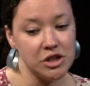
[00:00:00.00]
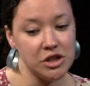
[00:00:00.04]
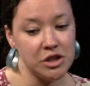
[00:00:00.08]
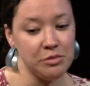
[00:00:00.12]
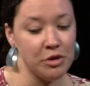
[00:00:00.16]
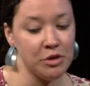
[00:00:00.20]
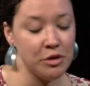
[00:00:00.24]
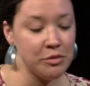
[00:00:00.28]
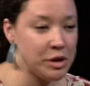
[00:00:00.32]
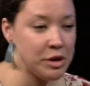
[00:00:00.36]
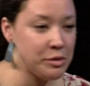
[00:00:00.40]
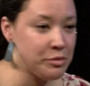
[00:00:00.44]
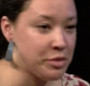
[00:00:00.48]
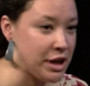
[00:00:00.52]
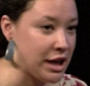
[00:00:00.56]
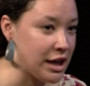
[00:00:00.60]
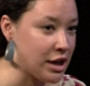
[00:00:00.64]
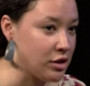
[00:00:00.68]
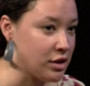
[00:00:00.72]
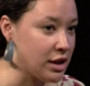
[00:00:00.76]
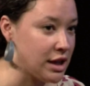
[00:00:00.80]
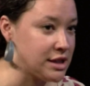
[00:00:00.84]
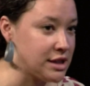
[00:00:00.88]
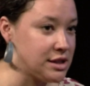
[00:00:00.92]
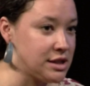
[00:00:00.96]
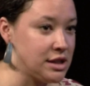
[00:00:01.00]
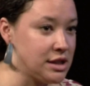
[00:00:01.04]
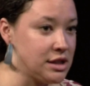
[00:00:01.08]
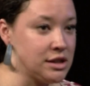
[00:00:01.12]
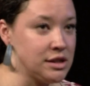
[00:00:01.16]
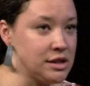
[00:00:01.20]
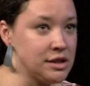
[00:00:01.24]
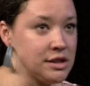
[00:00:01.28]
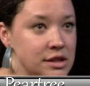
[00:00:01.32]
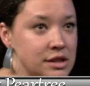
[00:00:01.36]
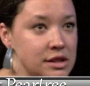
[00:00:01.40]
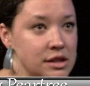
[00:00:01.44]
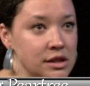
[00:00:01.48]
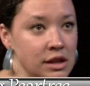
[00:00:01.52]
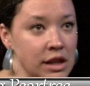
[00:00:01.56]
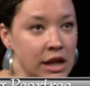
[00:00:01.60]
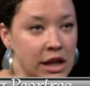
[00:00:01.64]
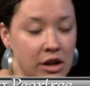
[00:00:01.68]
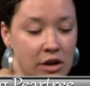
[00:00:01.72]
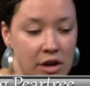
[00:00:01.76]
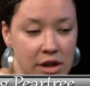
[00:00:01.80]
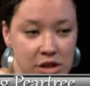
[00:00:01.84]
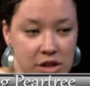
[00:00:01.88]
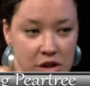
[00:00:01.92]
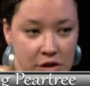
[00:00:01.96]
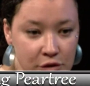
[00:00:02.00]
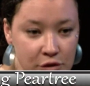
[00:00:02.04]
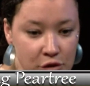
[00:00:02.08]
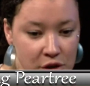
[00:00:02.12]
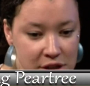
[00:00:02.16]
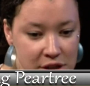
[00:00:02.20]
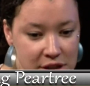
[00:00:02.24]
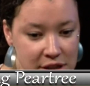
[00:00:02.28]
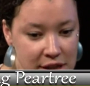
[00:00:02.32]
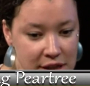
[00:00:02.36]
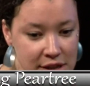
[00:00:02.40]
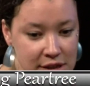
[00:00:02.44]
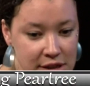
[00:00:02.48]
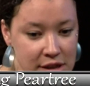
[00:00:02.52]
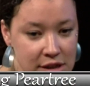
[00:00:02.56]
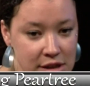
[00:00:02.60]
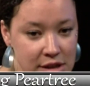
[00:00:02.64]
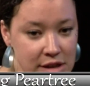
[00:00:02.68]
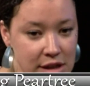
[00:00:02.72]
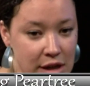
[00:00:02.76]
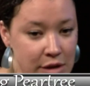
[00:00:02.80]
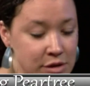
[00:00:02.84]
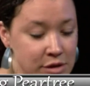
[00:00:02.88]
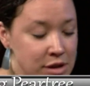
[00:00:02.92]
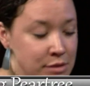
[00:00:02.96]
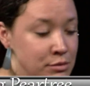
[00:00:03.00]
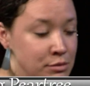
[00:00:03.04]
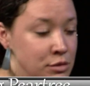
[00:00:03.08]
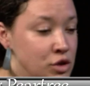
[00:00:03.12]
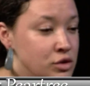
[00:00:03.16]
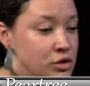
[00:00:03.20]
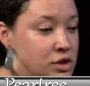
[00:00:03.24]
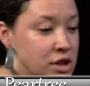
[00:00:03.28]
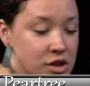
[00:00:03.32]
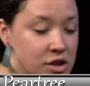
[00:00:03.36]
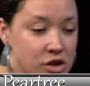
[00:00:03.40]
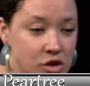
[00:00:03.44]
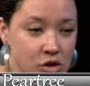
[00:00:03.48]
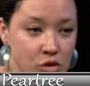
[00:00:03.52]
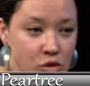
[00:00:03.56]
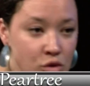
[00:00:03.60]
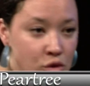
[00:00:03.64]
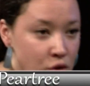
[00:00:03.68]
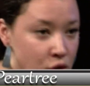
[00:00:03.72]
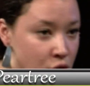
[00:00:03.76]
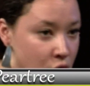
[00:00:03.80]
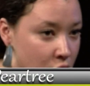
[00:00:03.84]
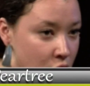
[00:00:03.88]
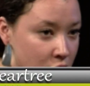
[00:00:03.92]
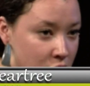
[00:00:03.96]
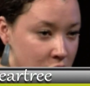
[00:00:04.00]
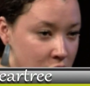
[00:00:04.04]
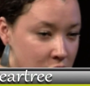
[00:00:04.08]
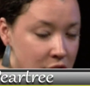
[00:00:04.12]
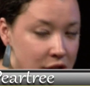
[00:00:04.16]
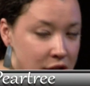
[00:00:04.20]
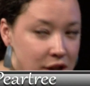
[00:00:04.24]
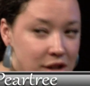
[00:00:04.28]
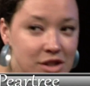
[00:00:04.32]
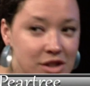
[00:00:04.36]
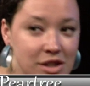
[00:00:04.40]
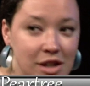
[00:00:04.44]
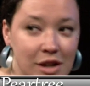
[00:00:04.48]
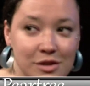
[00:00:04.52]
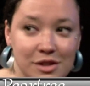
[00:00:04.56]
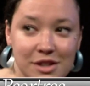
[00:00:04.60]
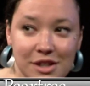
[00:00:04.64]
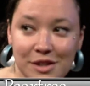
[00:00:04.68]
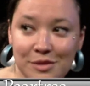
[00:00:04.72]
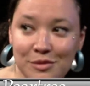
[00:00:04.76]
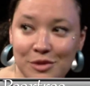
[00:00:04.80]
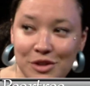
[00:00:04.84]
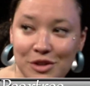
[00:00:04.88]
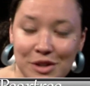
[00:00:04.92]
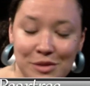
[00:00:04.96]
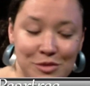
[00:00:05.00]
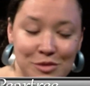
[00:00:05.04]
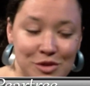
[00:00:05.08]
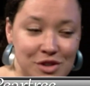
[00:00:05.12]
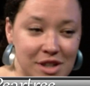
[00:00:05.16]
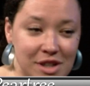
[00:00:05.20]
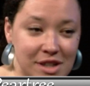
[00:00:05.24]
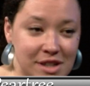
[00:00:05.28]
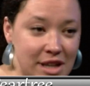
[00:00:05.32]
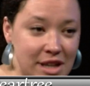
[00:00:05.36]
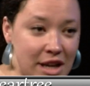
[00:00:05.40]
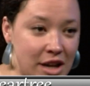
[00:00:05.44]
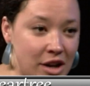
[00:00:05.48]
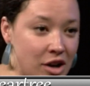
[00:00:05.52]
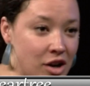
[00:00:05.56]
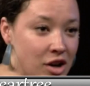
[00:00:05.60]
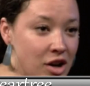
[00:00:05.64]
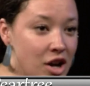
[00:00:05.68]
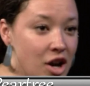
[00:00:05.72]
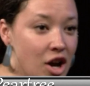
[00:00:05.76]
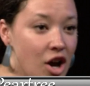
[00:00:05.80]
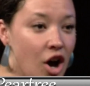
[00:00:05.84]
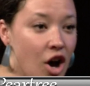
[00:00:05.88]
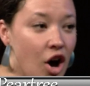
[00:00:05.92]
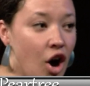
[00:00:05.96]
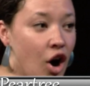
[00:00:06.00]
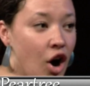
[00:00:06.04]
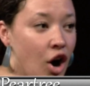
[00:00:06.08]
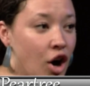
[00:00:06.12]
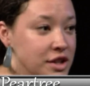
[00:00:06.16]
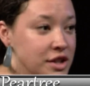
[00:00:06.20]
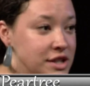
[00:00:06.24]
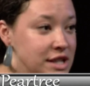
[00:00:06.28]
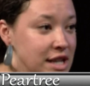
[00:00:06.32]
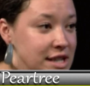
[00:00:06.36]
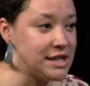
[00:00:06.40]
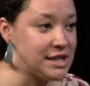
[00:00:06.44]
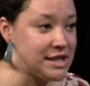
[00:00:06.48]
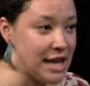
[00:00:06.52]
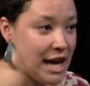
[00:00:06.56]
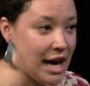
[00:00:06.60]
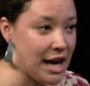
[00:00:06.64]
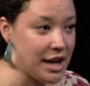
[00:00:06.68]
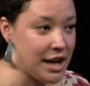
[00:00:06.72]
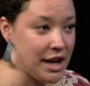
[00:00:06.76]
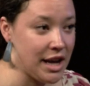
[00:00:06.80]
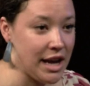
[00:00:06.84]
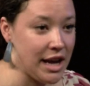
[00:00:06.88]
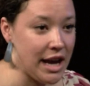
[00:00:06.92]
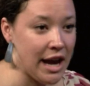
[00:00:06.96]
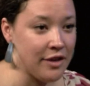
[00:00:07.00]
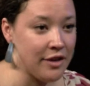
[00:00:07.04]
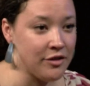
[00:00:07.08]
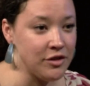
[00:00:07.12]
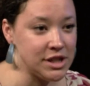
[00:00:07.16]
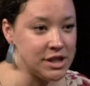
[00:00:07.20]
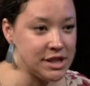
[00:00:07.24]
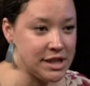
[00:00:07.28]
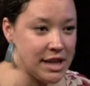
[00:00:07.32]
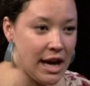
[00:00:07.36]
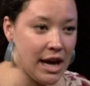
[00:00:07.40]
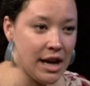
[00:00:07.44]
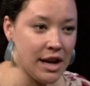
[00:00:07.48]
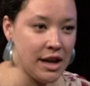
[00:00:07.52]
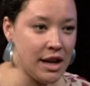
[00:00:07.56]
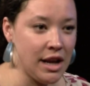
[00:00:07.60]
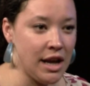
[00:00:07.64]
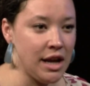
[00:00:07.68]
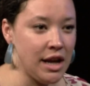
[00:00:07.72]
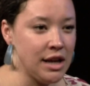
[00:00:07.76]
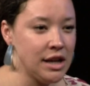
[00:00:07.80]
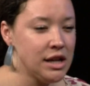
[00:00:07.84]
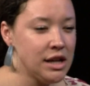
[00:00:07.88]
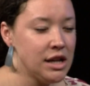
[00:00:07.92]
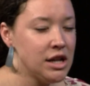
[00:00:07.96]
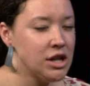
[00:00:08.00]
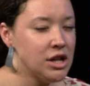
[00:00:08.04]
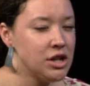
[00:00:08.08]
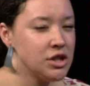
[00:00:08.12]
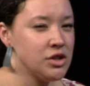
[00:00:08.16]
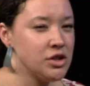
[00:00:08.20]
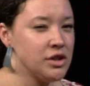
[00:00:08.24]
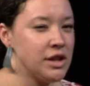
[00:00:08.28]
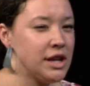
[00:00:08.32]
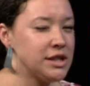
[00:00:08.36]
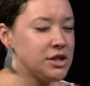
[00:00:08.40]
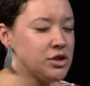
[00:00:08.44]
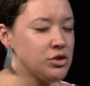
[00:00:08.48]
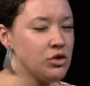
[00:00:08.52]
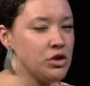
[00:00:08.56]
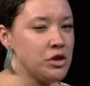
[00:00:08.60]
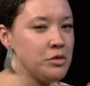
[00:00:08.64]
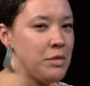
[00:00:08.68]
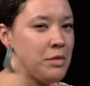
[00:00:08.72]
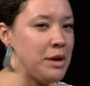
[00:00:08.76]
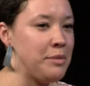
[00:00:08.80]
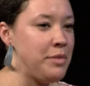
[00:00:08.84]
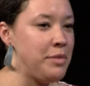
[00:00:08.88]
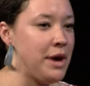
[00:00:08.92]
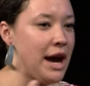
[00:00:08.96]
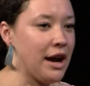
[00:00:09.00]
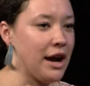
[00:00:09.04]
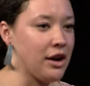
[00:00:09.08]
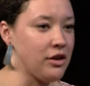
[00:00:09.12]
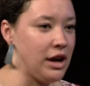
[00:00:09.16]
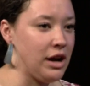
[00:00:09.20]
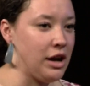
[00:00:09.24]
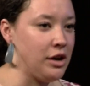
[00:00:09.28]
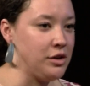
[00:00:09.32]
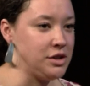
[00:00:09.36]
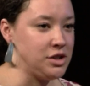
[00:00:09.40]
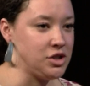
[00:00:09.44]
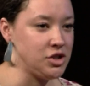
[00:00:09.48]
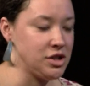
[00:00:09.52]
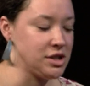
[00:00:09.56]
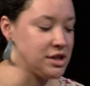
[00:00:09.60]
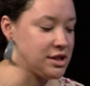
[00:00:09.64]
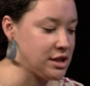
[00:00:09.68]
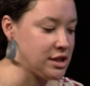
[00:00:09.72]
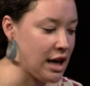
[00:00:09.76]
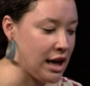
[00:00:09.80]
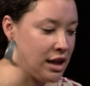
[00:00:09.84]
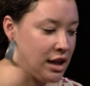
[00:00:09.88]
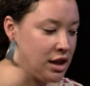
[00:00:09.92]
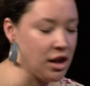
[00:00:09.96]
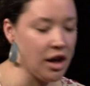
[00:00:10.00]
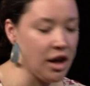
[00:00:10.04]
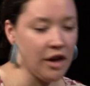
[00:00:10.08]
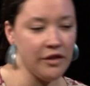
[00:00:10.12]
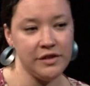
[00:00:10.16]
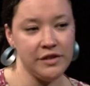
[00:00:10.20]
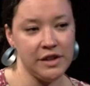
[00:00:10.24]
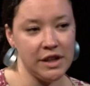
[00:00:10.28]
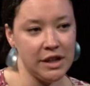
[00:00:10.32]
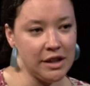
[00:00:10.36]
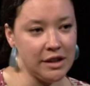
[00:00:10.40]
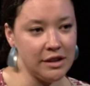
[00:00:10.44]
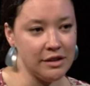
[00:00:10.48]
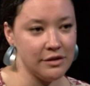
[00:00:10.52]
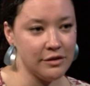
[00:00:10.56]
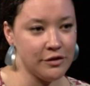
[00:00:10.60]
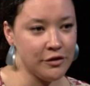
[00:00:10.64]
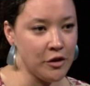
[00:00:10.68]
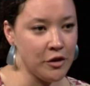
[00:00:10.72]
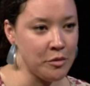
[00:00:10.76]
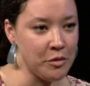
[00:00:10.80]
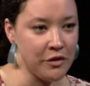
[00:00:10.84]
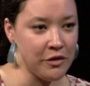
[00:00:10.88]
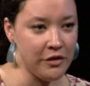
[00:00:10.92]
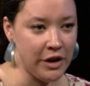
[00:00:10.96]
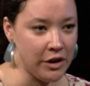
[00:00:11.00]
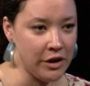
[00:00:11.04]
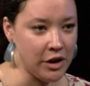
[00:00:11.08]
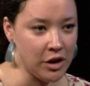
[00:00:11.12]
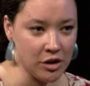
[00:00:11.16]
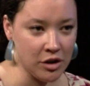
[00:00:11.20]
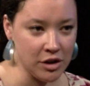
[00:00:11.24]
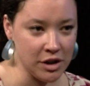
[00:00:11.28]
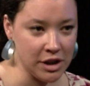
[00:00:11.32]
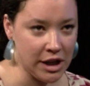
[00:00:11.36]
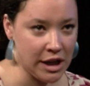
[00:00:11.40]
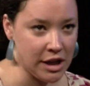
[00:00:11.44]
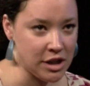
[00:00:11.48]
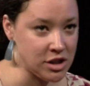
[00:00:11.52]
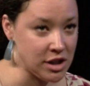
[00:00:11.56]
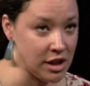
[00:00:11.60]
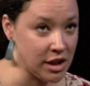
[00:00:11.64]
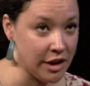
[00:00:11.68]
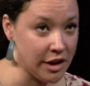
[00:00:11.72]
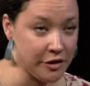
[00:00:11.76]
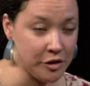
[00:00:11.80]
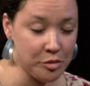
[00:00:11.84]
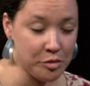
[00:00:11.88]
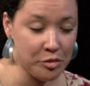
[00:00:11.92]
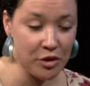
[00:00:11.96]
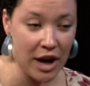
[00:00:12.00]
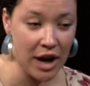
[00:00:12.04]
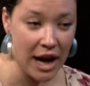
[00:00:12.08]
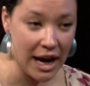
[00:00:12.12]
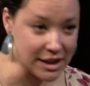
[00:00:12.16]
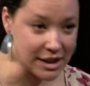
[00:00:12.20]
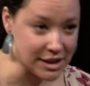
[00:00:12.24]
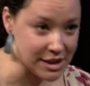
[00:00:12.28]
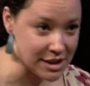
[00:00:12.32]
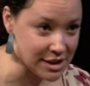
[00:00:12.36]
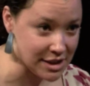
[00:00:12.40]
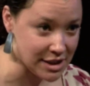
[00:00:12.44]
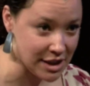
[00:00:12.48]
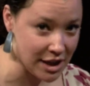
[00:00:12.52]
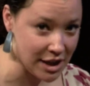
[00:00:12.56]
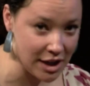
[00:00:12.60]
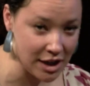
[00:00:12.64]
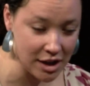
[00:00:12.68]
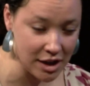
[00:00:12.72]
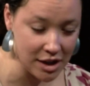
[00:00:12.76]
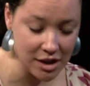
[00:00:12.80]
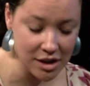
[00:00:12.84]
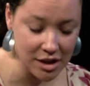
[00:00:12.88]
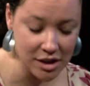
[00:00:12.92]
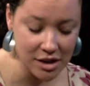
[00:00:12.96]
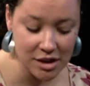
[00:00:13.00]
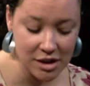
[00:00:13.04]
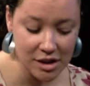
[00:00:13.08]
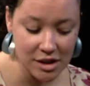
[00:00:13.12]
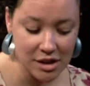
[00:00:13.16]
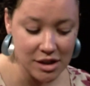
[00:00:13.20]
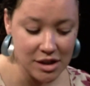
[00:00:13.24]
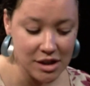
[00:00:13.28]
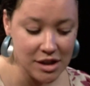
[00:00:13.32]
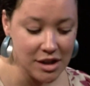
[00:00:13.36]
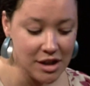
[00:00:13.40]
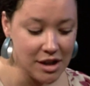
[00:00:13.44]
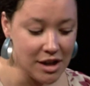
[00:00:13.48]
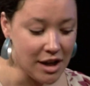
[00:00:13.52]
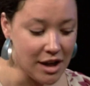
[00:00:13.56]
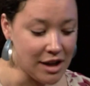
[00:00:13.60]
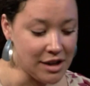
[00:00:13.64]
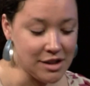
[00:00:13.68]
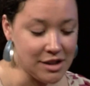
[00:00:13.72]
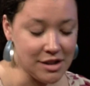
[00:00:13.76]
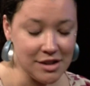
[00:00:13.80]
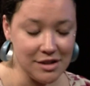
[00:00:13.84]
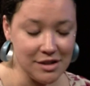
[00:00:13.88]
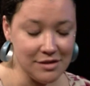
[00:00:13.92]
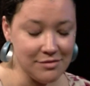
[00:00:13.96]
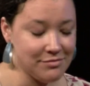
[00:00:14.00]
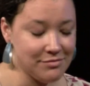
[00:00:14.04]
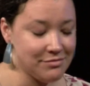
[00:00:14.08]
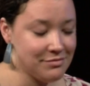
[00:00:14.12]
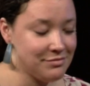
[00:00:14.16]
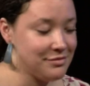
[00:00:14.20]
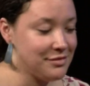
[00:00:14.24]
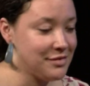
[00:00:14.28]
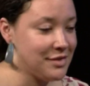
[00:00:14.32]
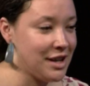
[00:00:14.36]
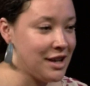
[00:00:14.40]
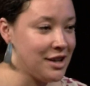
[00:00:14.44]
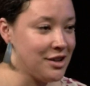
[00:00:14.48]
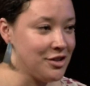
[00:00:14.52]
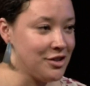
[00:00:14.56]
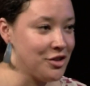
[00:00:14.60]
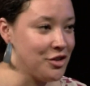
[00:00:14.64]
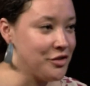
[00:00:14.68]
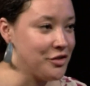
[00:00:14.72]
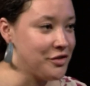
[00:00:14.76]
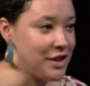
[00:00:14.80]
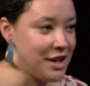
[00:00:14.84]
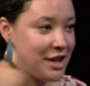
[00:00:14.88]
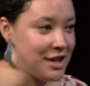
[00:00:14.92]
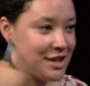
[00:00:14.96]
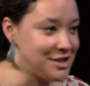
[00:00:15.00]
they put me in piano lessons. Later, I took voice lessons. I was in music school. Shouts to Community Music Center all day Saturday, every Saturday. So that's sort of my background. It's just I loved it from a very early age. I loved practicing. I just I don't know if that